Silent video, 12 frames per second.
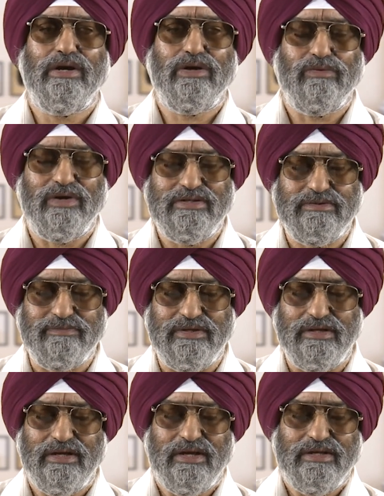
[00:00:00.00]
towards me
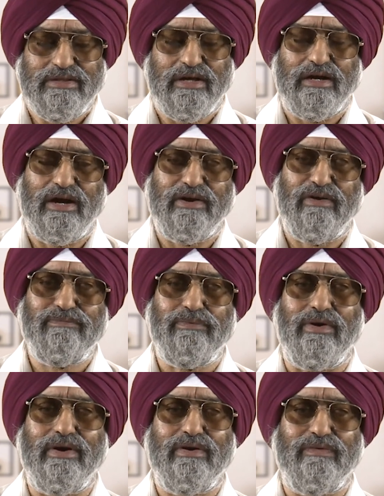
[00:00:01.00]
the cut off
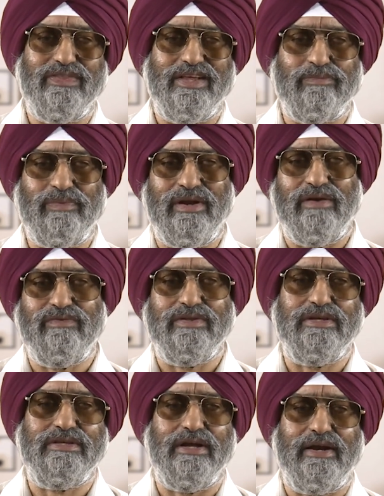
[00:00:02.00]
point of this plane with
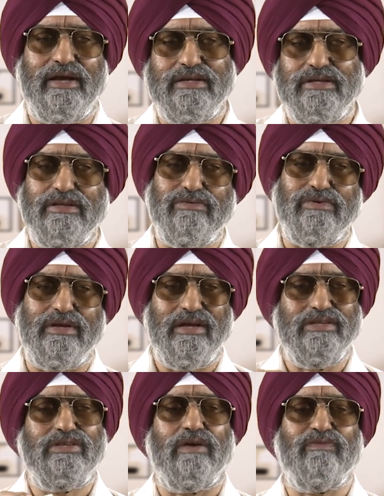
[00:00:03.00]
the z axis
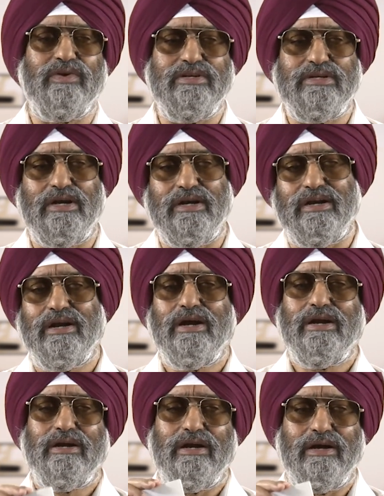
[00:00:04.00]
is sufficient
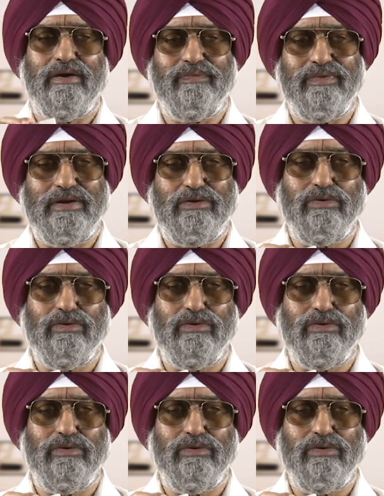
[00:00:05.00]
uh,